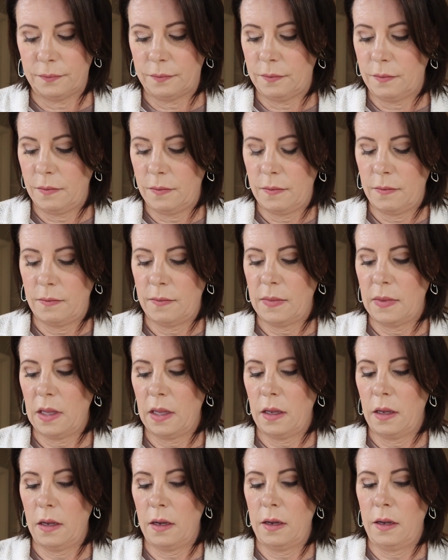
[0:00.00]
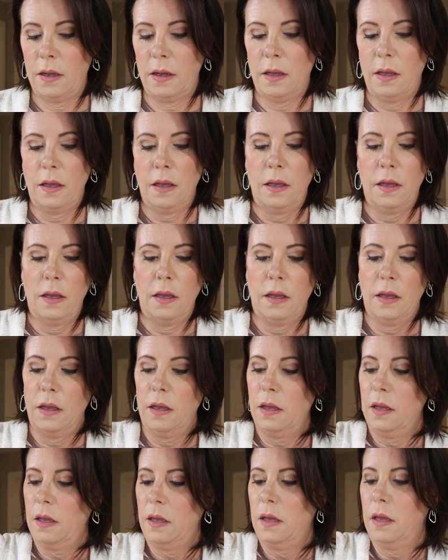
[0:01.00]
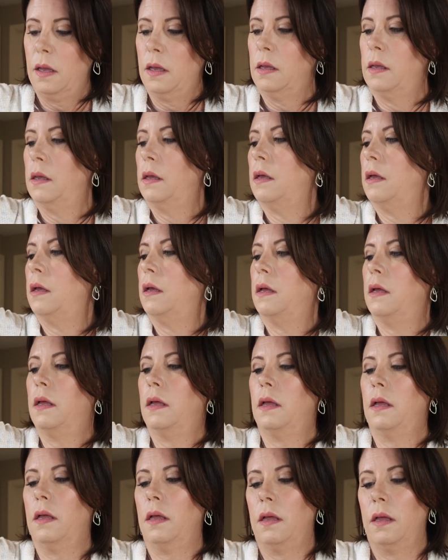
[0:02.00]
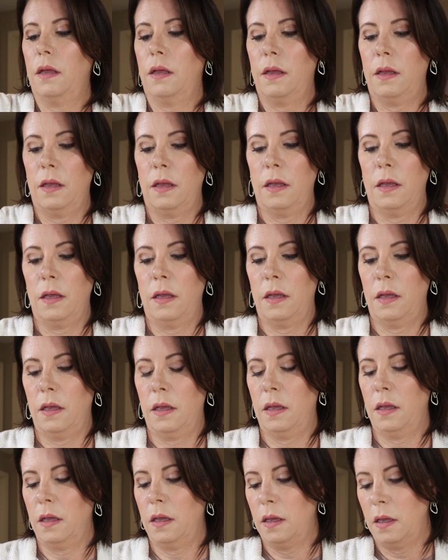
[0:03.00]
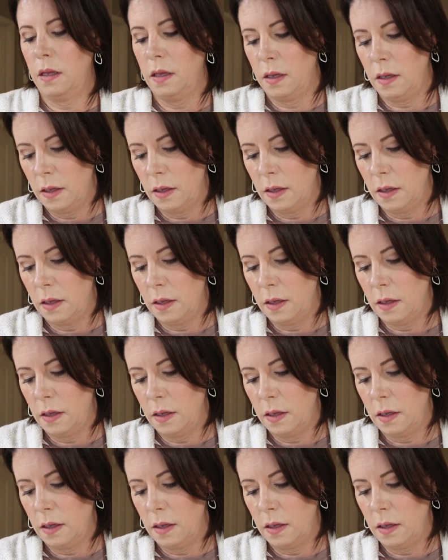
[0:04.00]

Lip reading: Nothing is said.